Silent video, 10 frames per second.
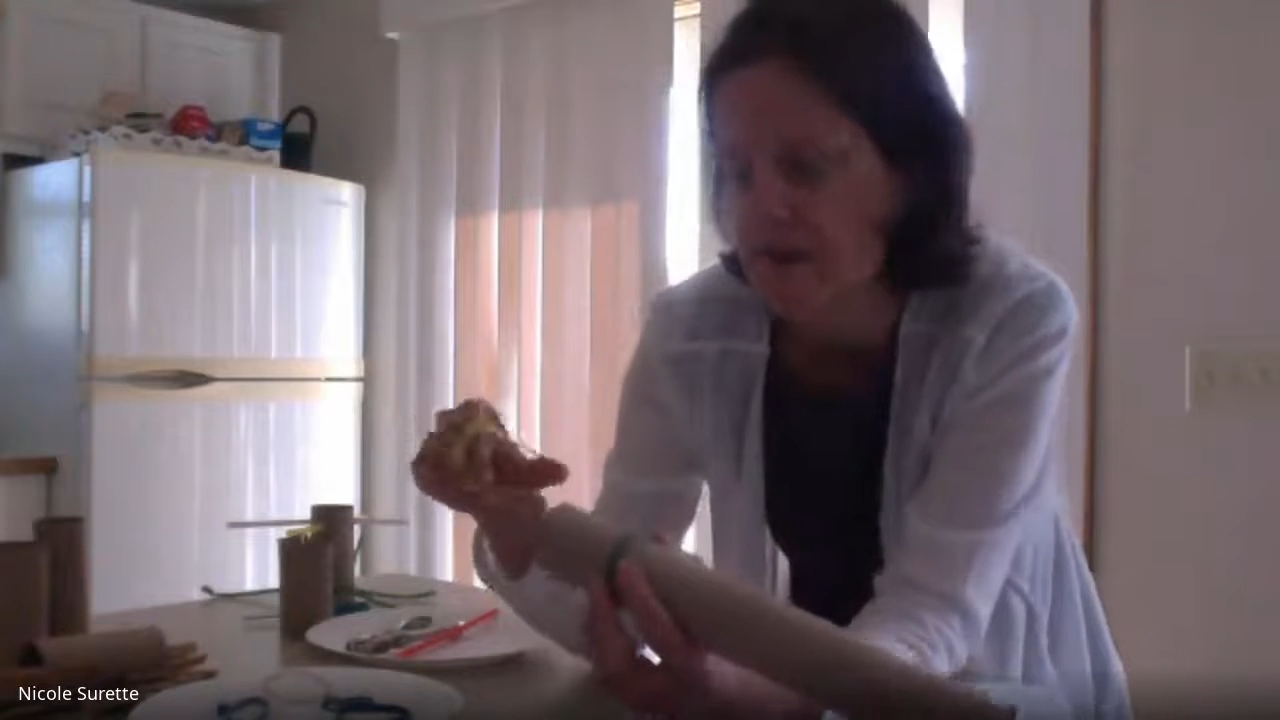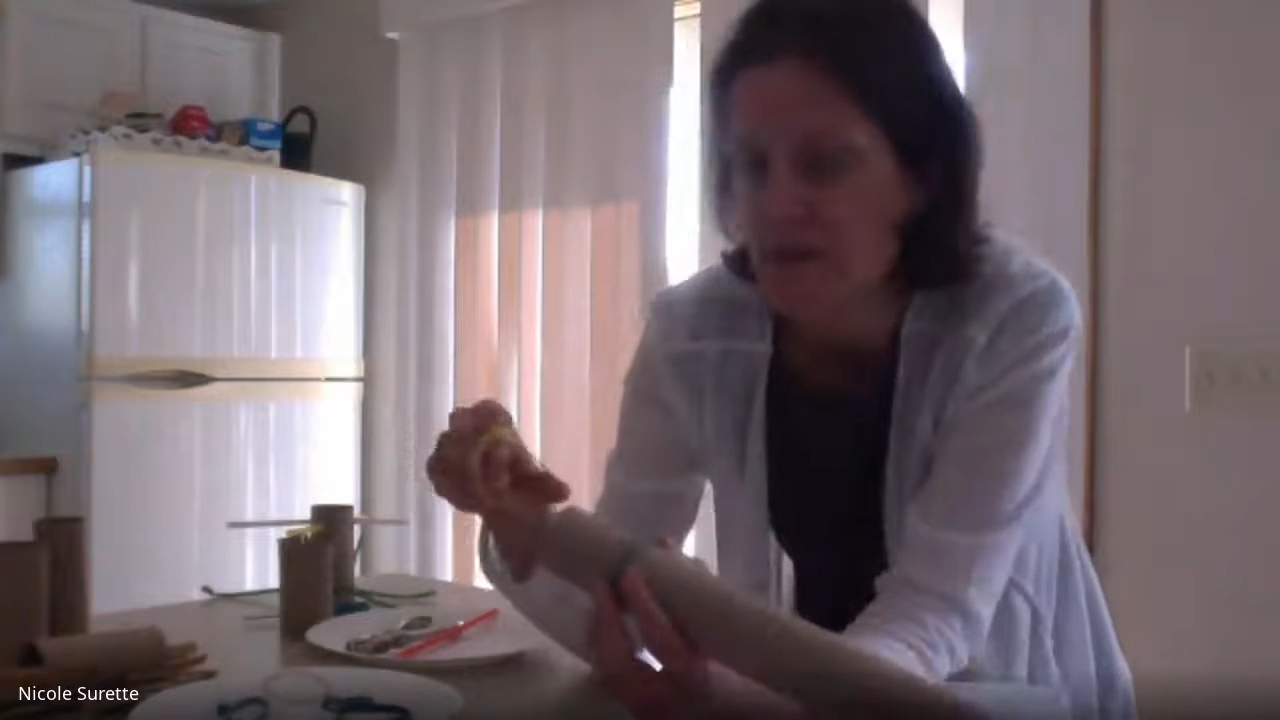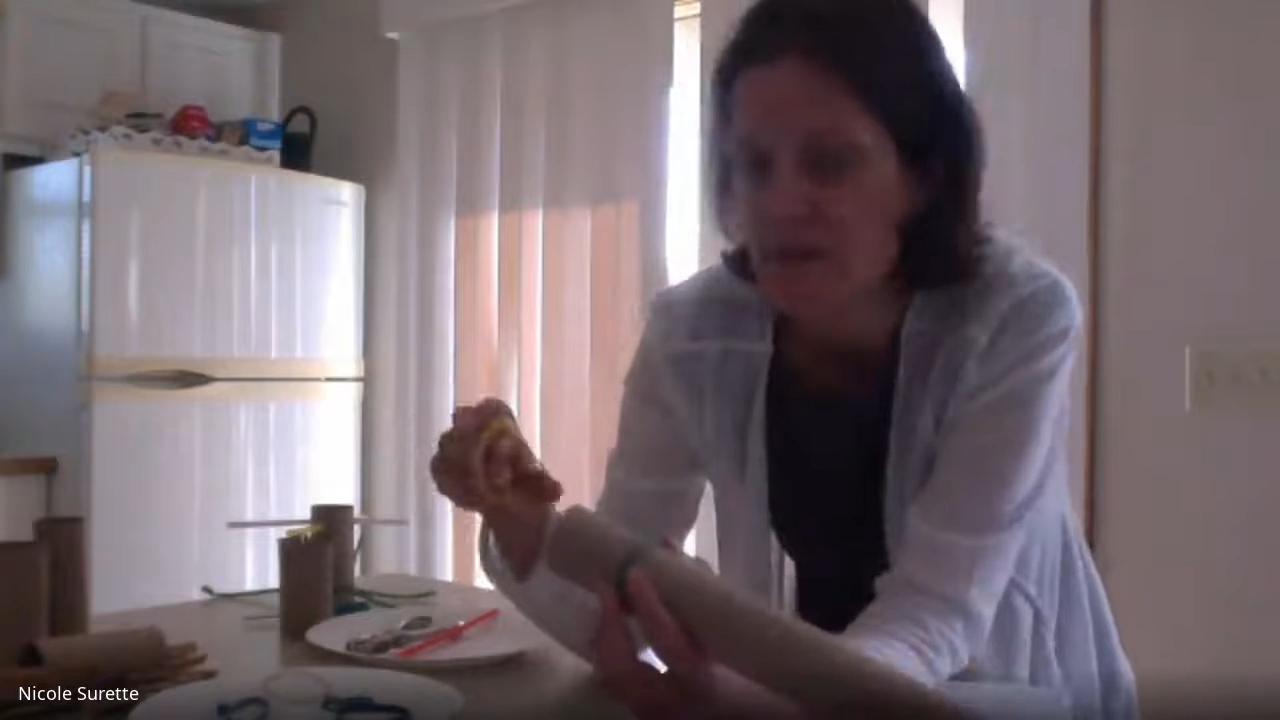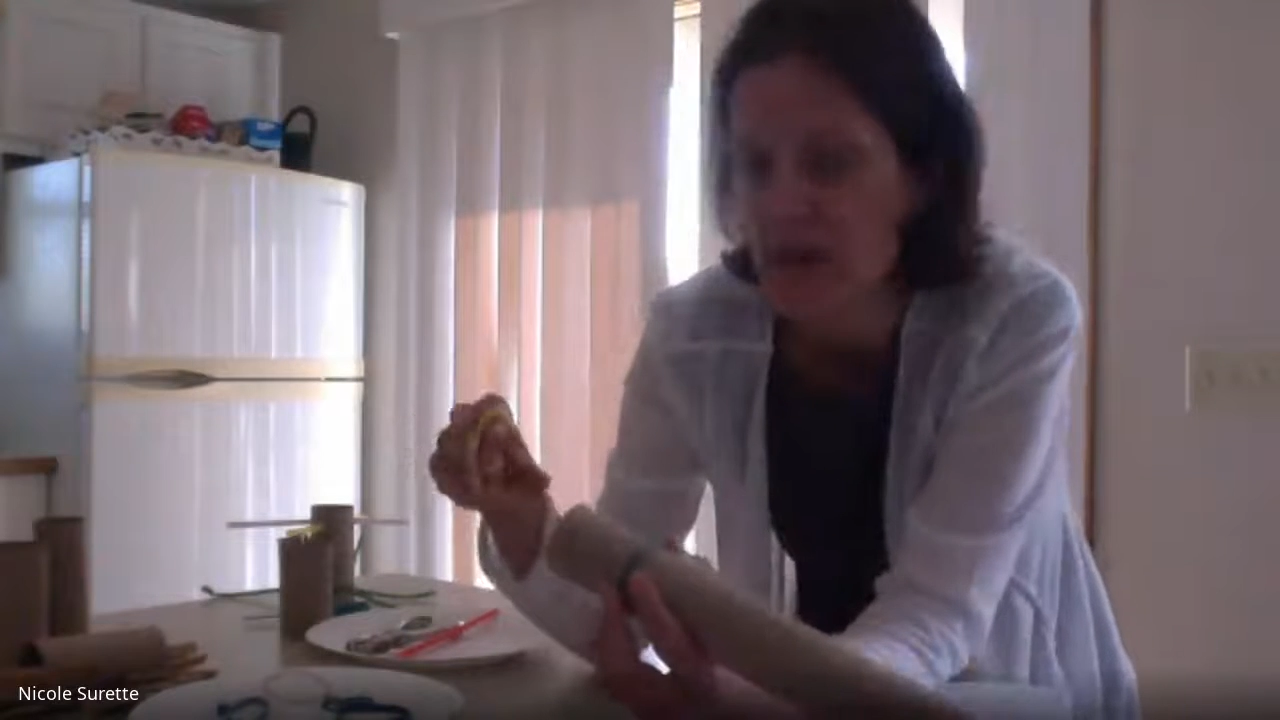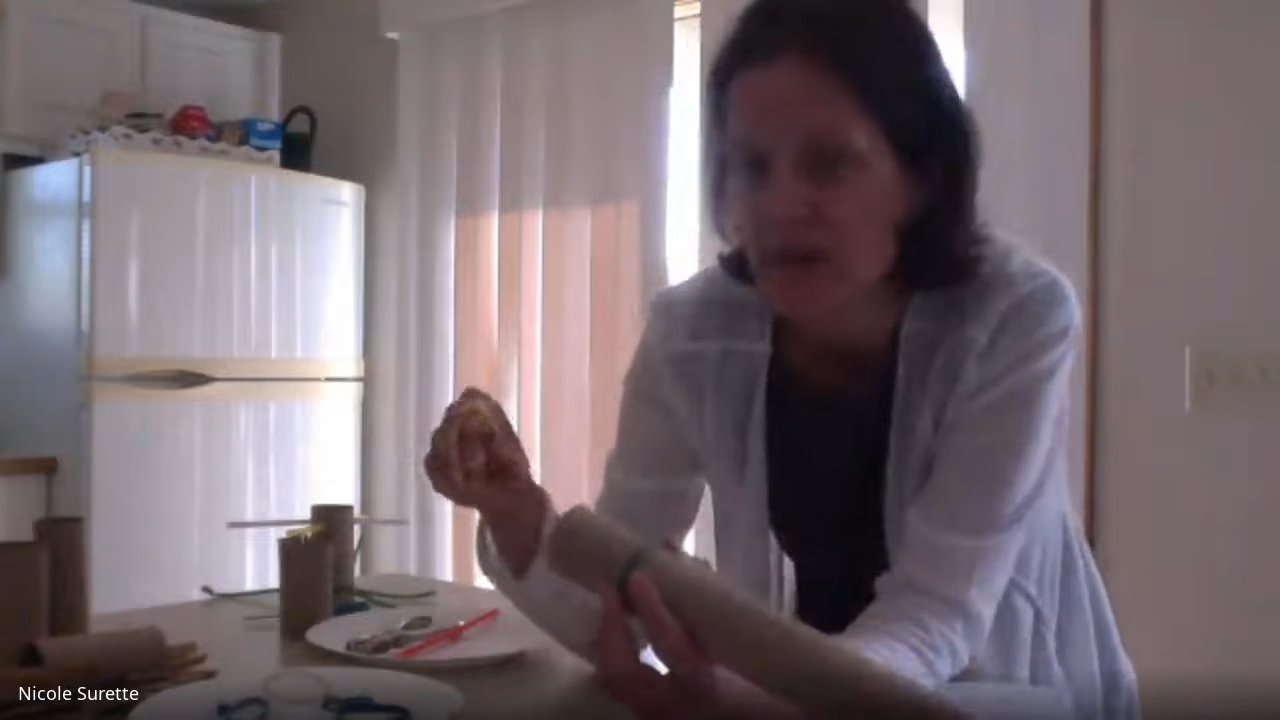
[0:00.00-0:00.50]
that
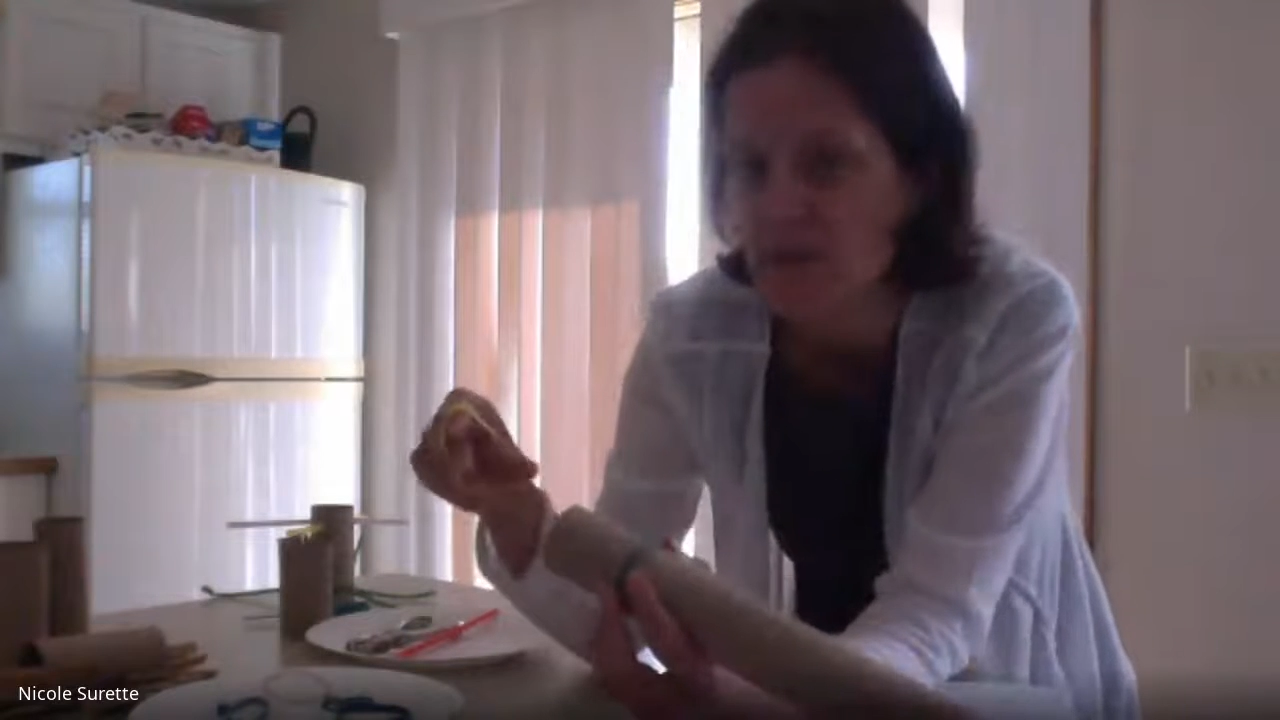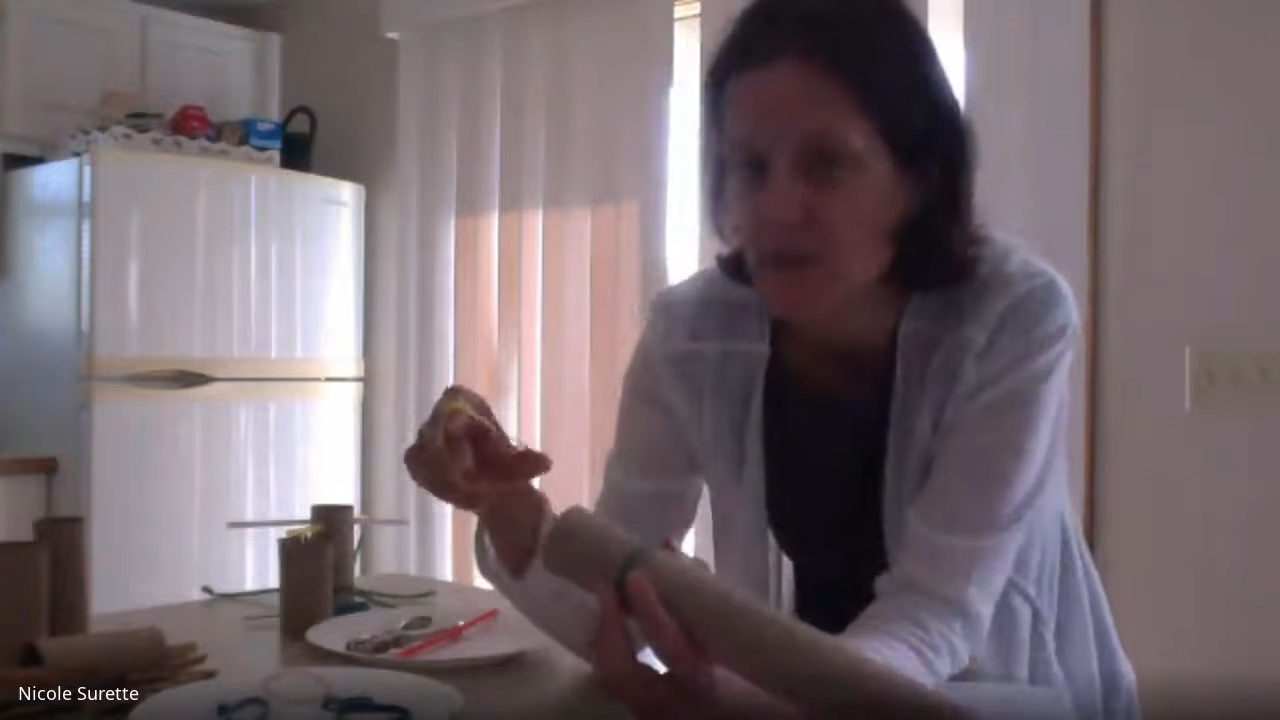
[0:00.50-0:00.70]
just adds